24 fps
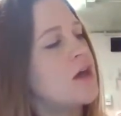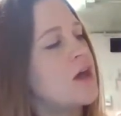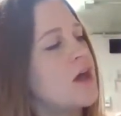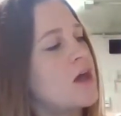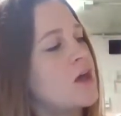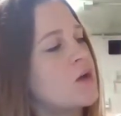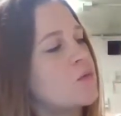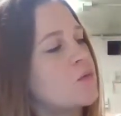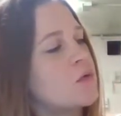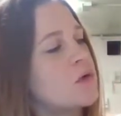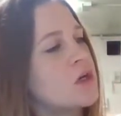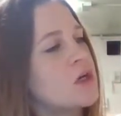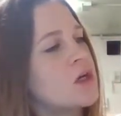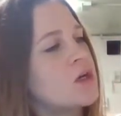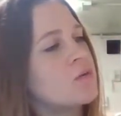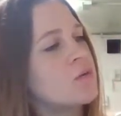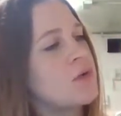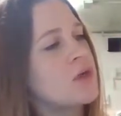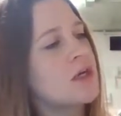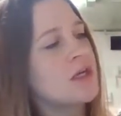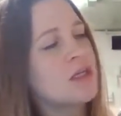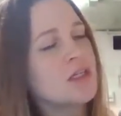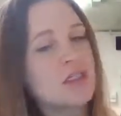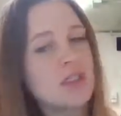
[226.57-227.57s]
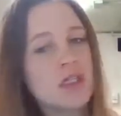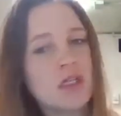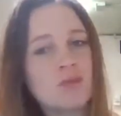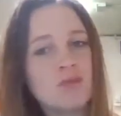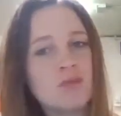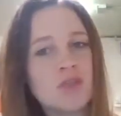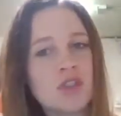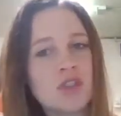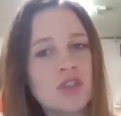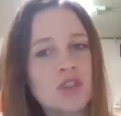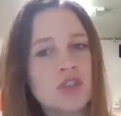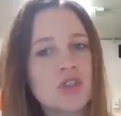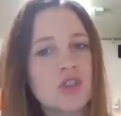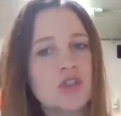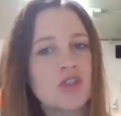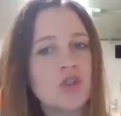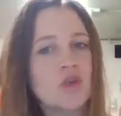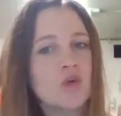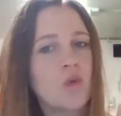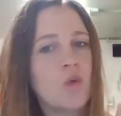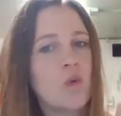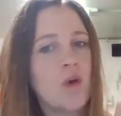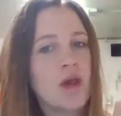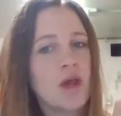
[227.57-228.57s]
And we're going to make some
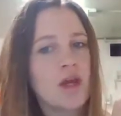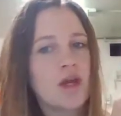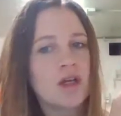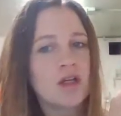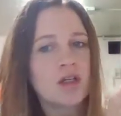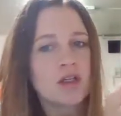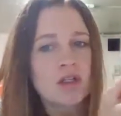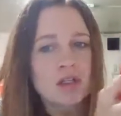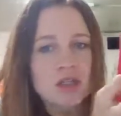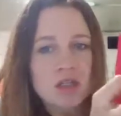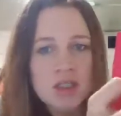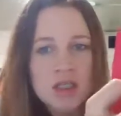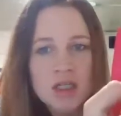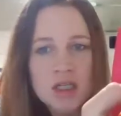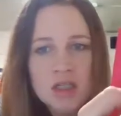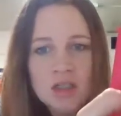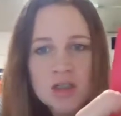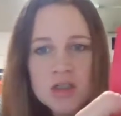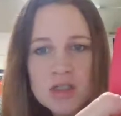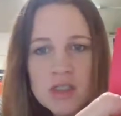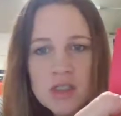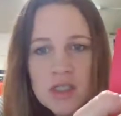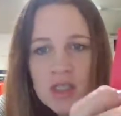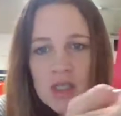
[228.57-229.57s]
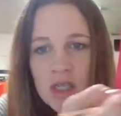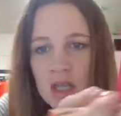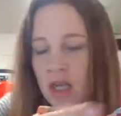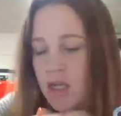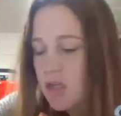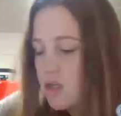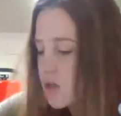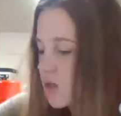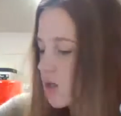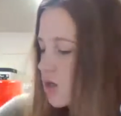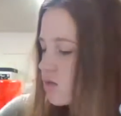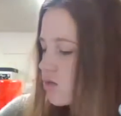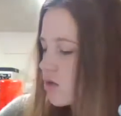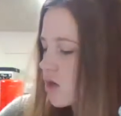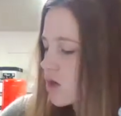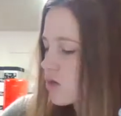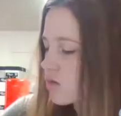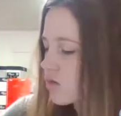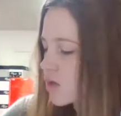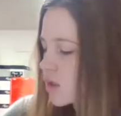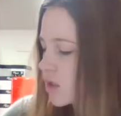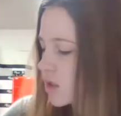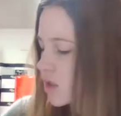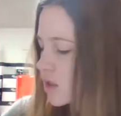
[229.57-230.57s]
squares. Can you see that? No, not
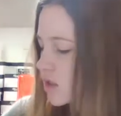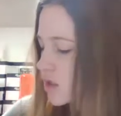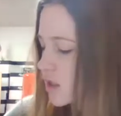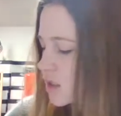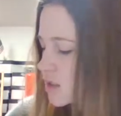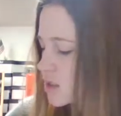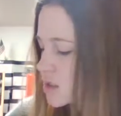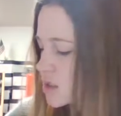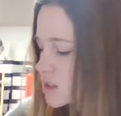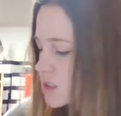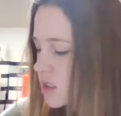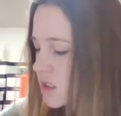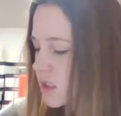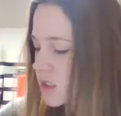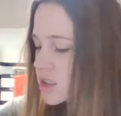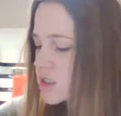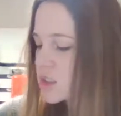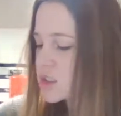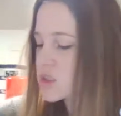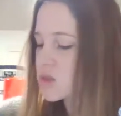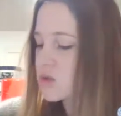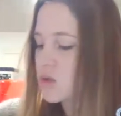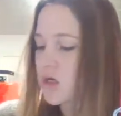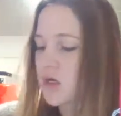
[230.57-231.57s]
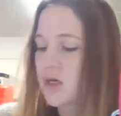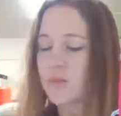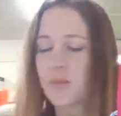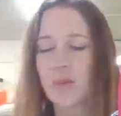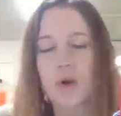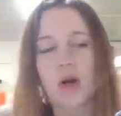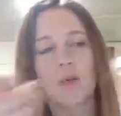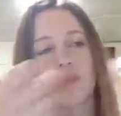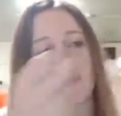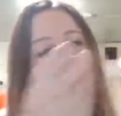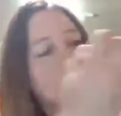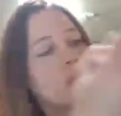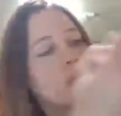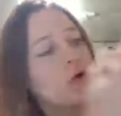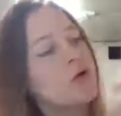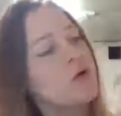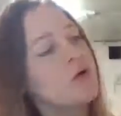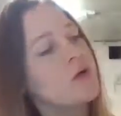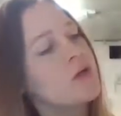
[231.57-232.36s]
really. Let's see. Let's do a purple.